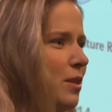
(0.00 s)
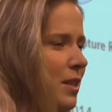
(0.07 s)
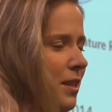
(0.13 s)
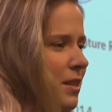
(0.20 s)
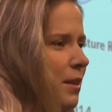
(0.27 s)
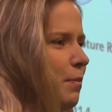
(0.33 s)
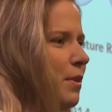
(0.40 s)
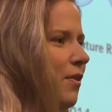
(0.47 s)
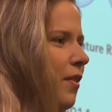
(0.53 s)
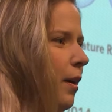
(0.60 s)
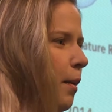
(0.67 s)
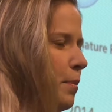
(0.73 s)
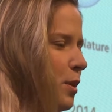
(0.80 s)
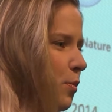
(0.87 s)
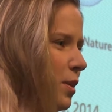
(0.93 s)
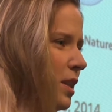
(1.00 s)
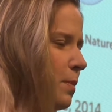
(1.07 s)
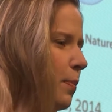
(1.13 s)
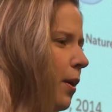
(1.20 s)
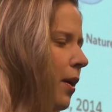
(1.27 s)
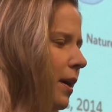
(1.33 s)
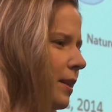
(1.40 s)
system develops a
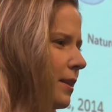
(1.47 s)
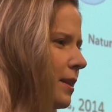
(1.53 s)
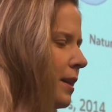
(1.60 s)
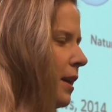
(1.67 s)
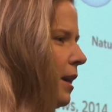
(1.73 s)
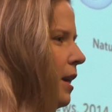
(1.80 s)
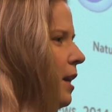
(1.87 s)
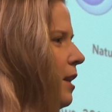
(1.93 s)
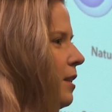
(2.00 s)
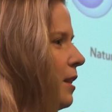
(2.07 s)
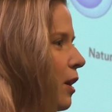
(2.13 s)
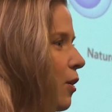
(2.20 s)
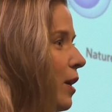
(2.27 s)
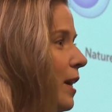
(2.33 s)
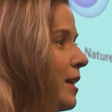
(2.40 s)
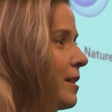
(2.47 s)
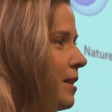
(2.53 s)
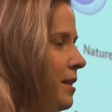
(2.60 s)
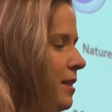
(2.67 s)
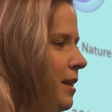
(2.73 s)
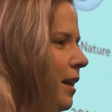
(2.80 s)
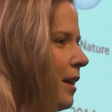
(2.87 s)
response, there is a
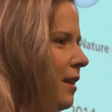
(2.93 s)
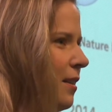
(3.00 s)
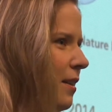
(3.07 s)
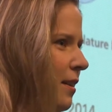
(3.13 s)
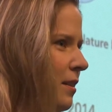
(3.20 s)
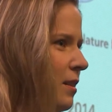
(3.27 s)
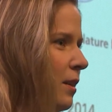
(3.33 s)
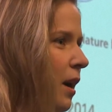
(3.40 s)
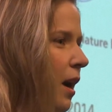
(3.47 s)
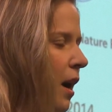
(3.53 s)
study that is